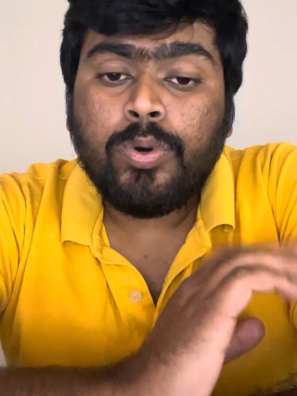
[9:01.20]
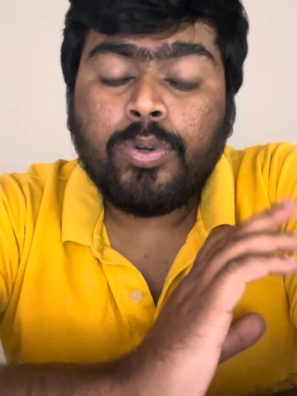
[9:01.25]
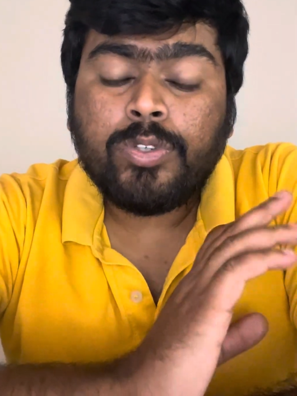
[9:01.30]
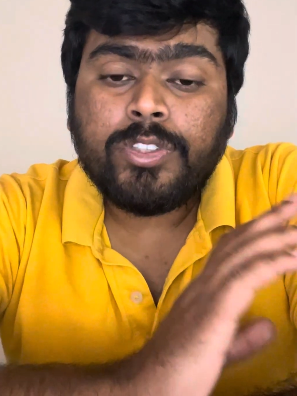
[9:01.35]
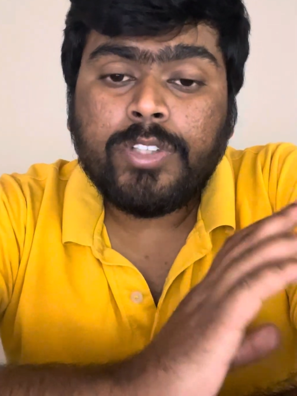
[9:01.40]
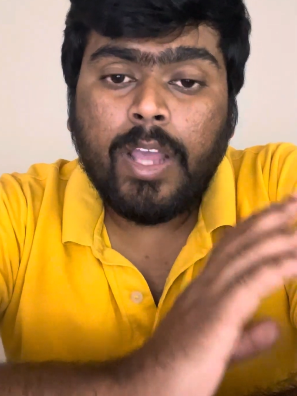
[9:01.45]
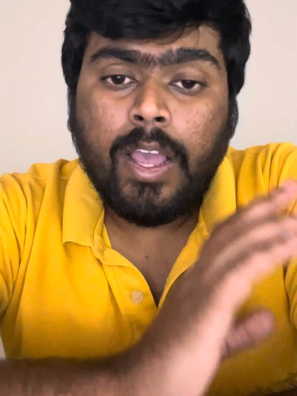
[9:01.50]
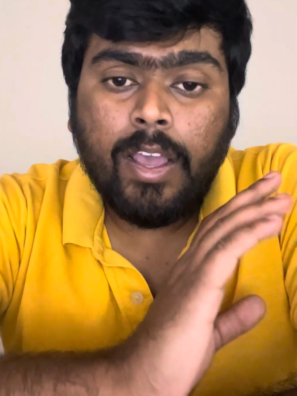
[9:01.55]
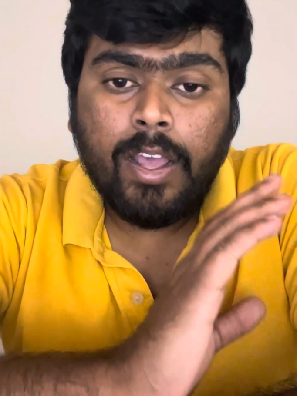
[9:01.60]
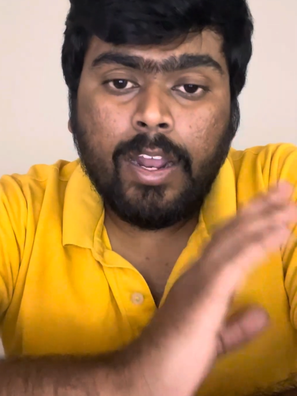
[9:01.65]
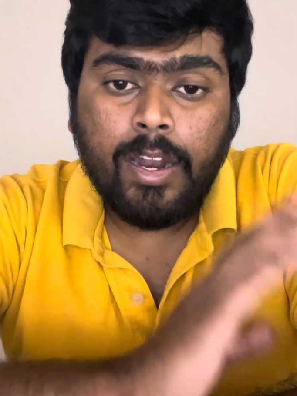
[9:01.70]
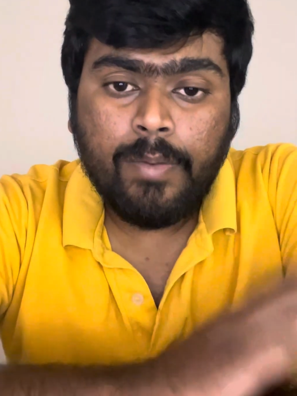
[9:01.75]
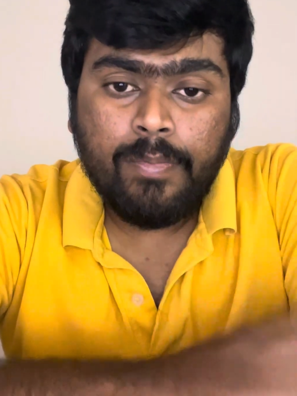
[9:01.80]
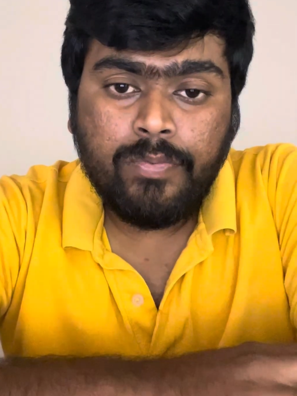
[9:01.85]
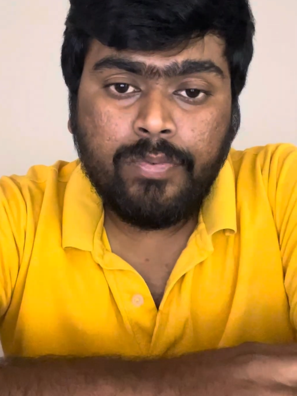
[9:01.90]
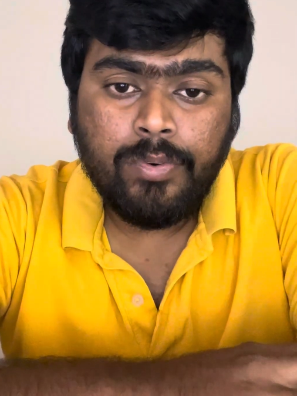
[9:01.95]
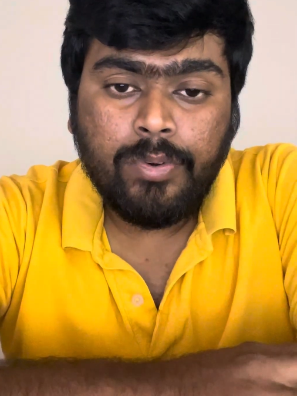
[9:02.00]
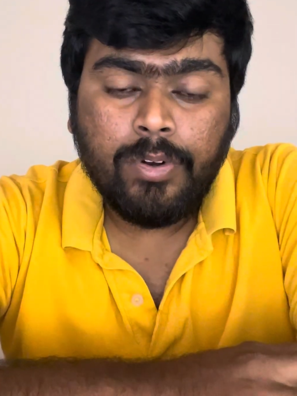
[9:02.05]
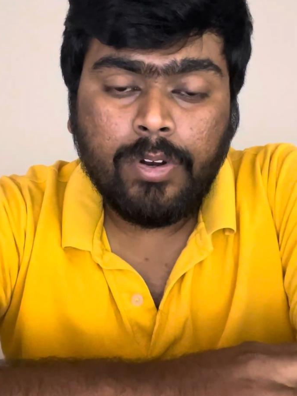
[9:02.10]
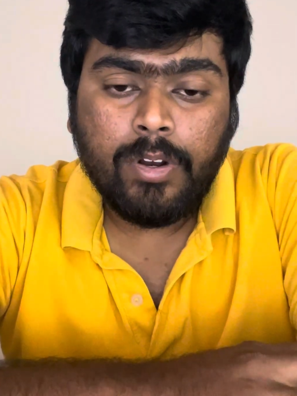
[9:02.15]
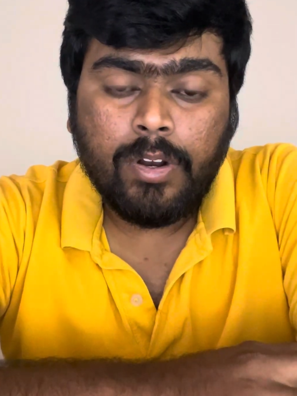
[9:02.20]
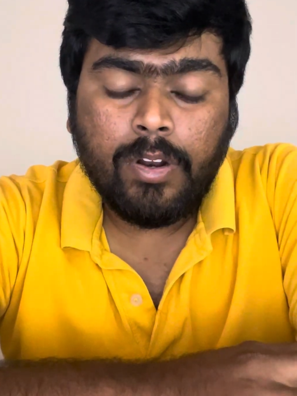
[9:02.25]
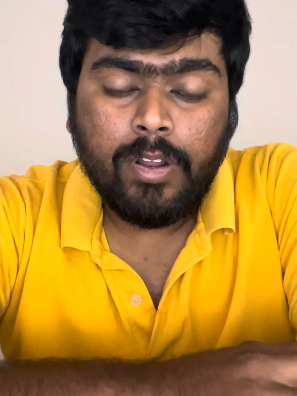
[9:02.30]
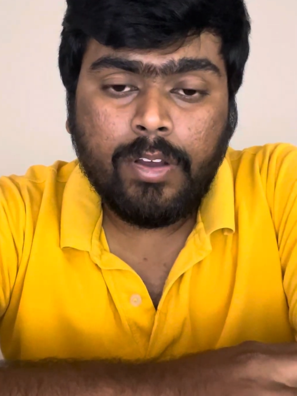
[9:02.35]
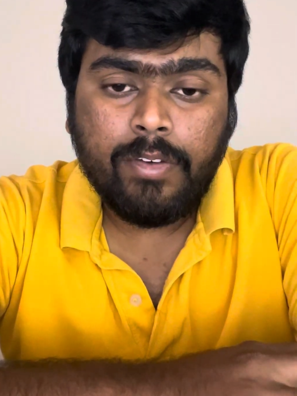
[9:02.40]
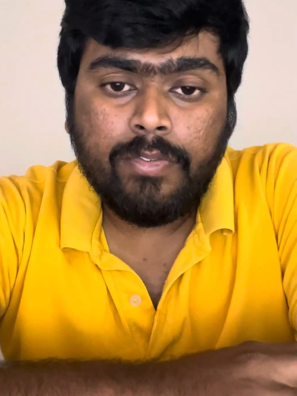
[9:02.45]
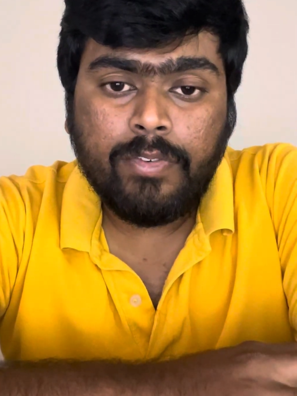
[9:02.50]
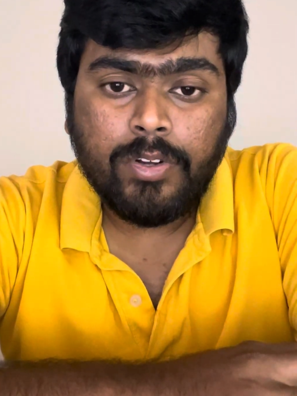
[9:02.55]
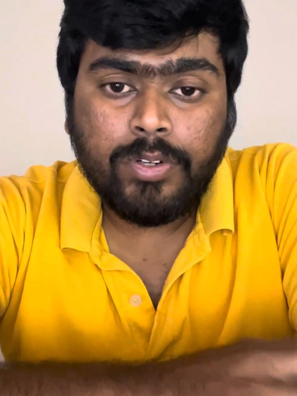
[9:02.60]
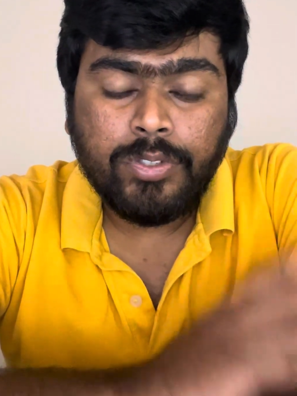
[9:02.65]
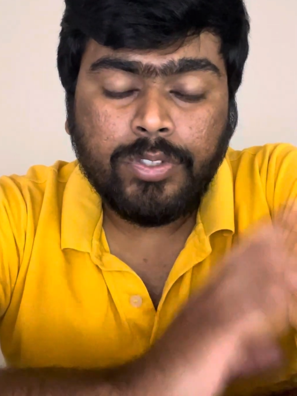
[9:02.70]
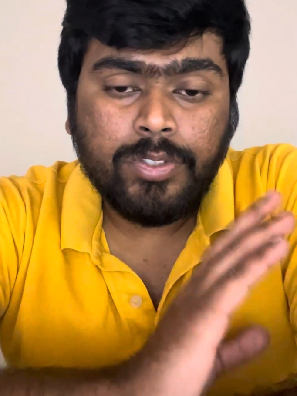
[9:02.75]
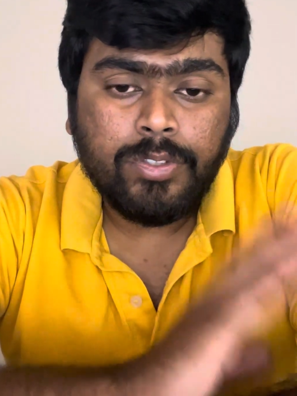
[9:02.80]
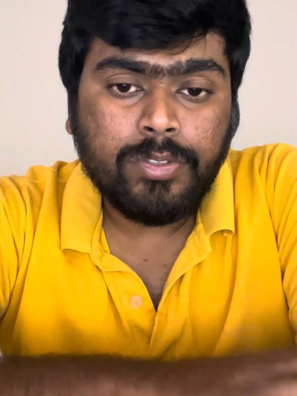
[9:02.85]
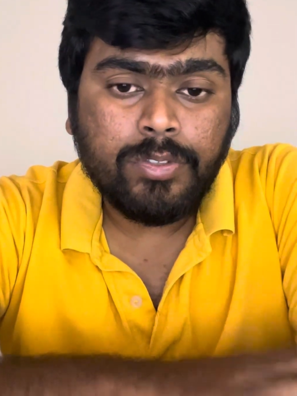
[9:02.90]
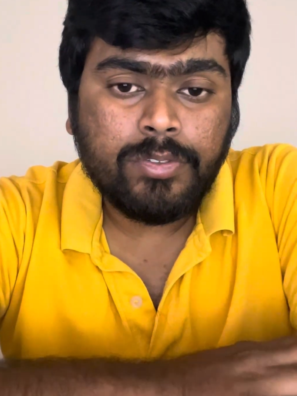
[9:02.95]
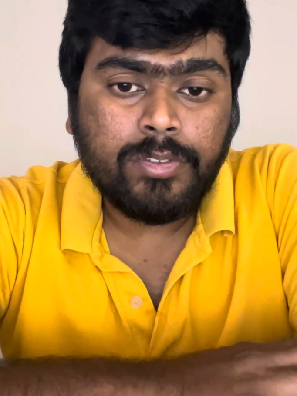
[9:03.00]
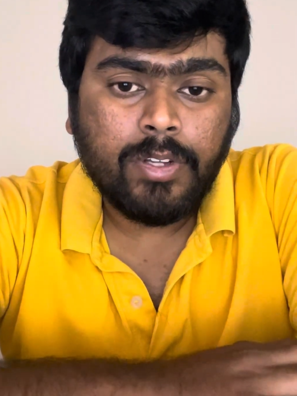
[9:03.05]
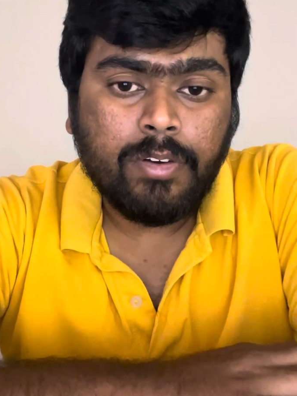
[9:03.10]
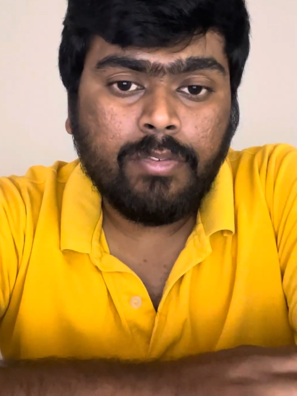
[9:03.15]
helpful for you
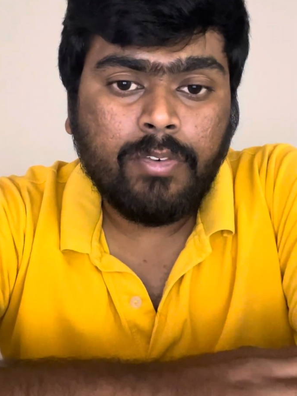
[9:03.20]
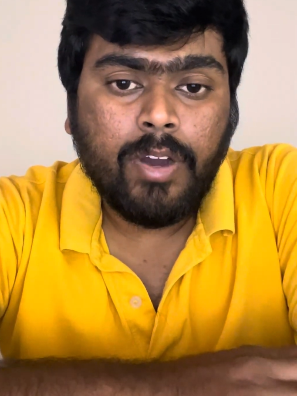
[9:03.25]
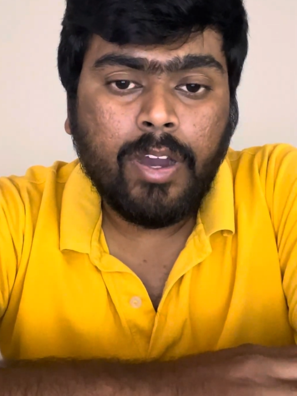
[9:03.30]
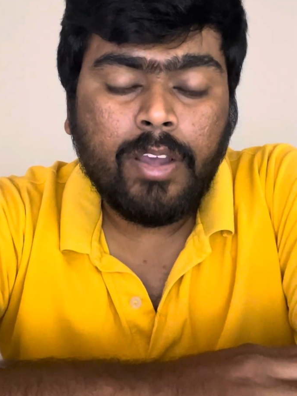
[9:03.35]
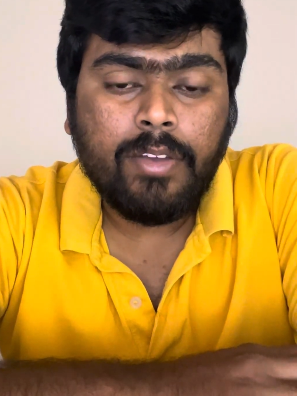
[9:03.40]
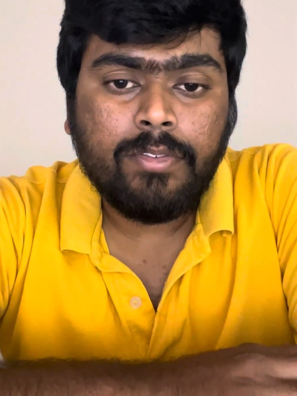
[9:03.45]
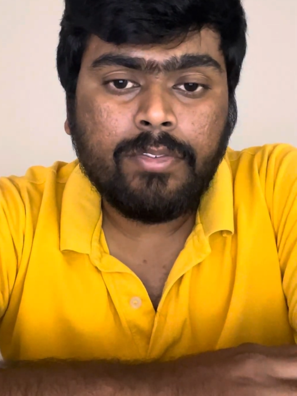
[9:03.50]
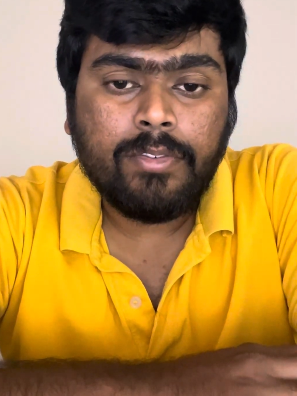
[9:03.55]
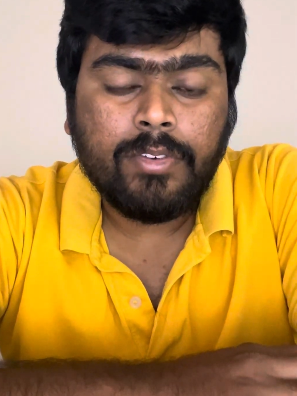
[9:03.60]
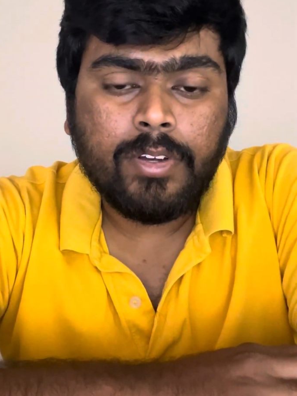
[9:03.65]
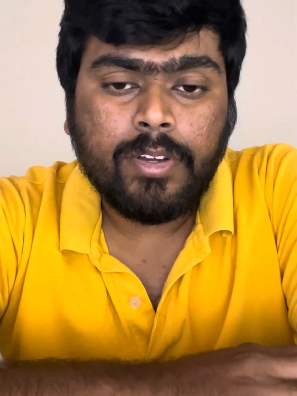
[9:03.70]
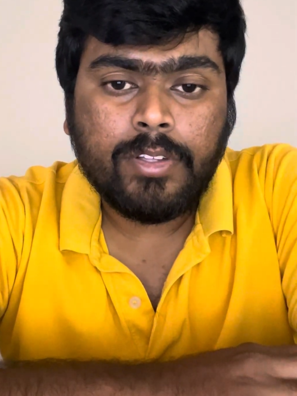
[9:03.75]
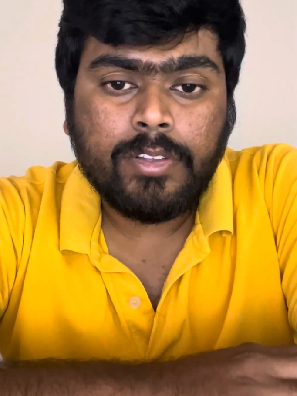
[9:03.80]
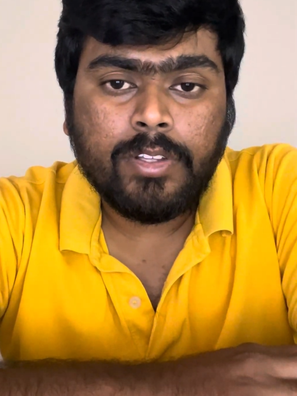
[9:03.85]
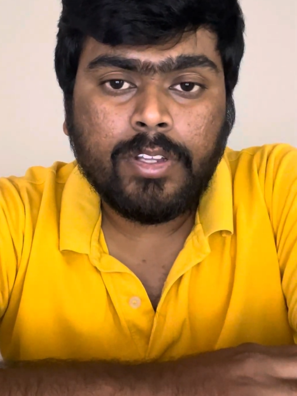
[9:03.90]
to survive in